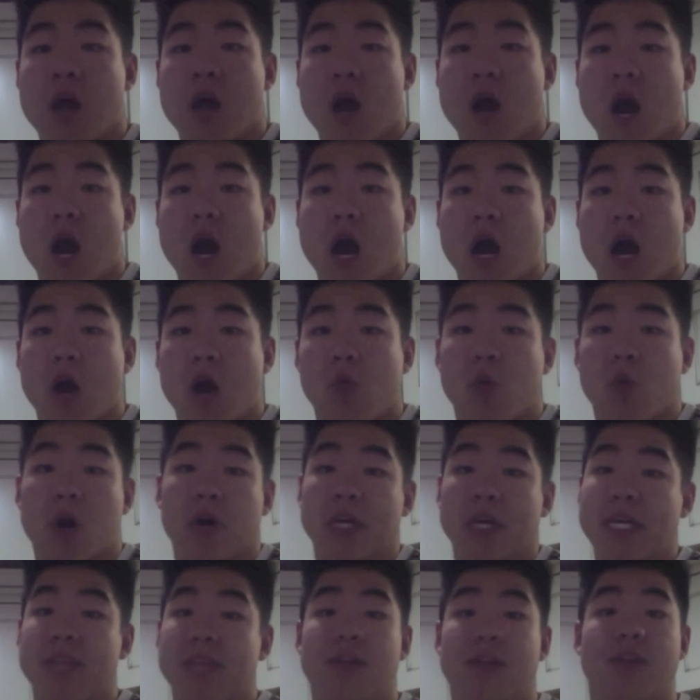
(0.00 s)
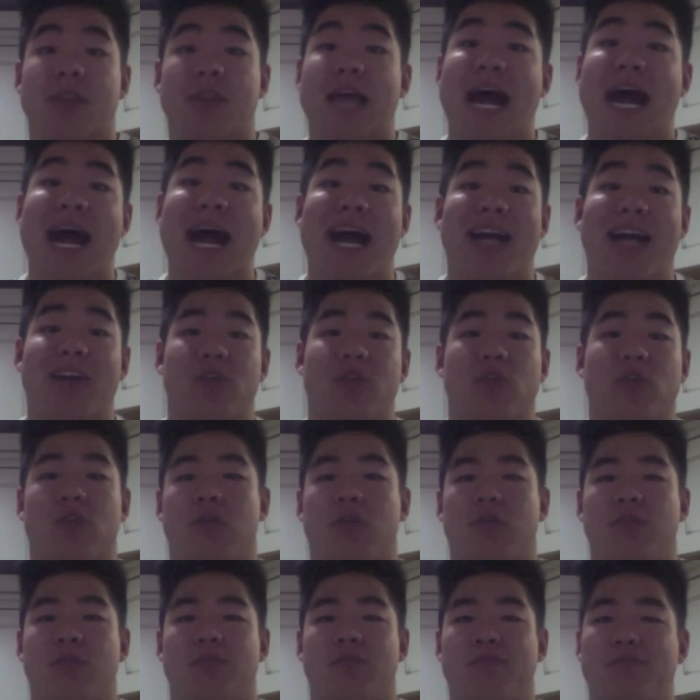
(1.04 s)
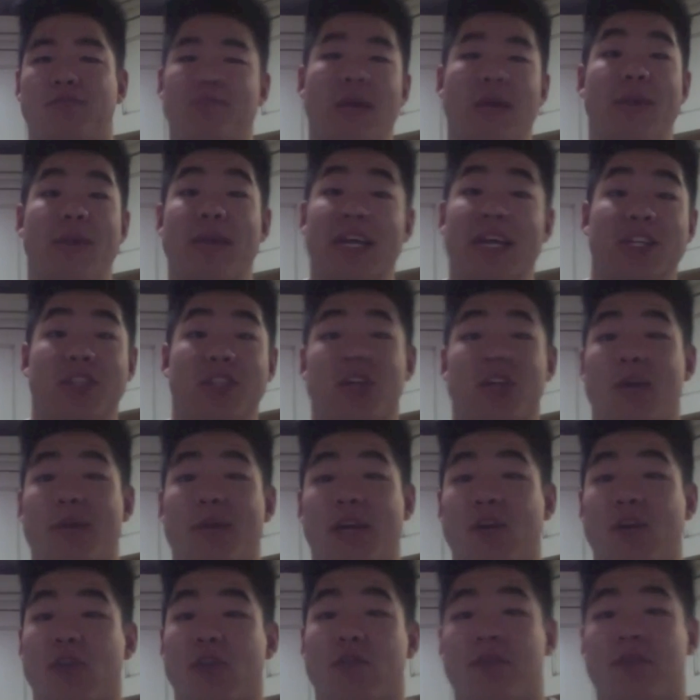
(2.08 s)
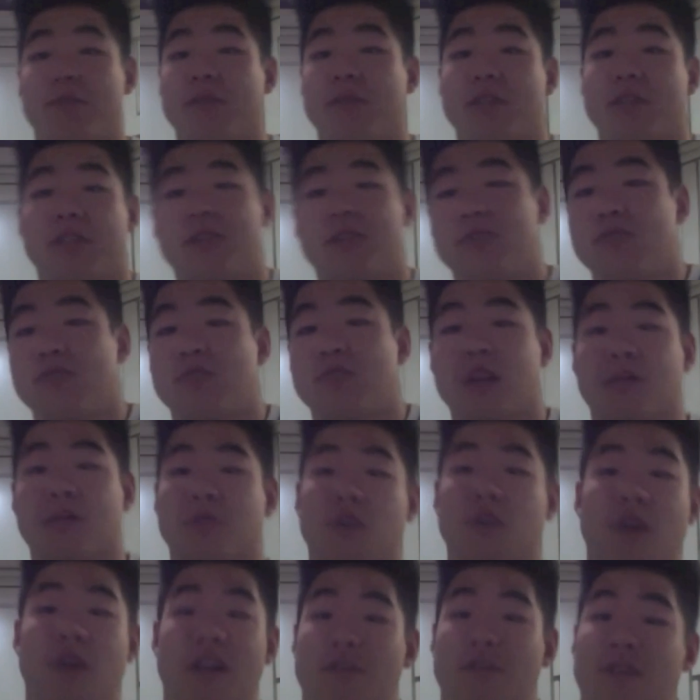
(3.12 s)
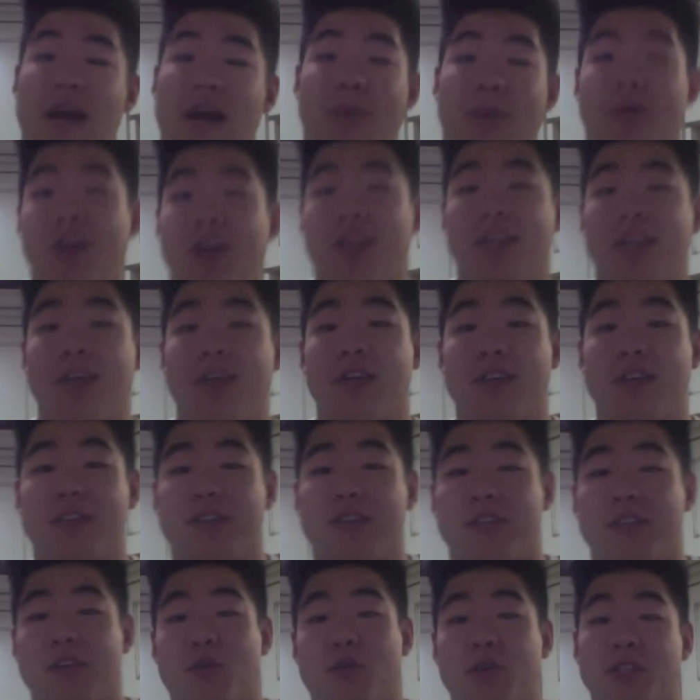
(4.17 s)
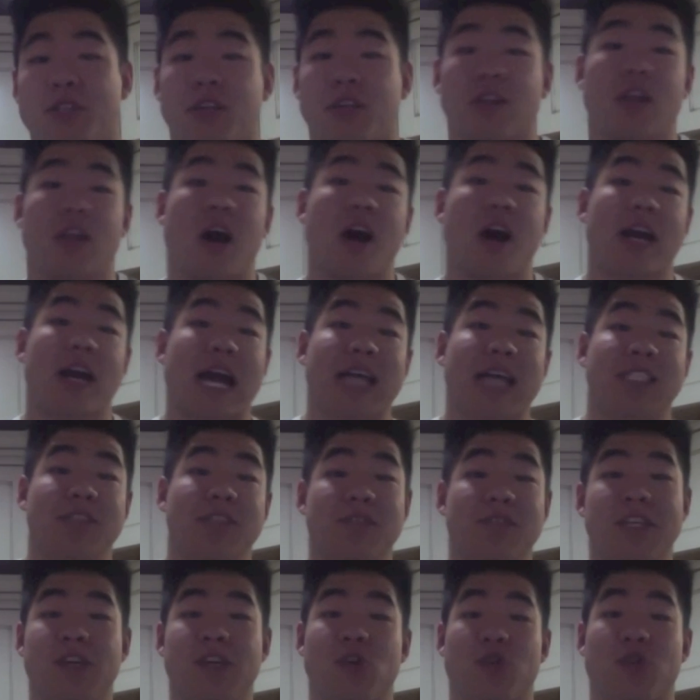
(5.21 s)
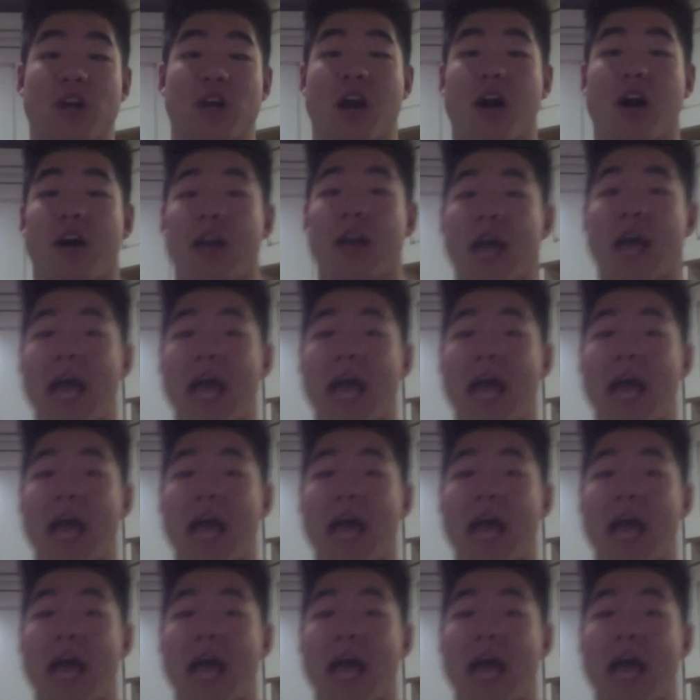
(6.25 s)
Either that or maybe I just caught my cold from this random girl at a frat party, because there was a lot of activity going on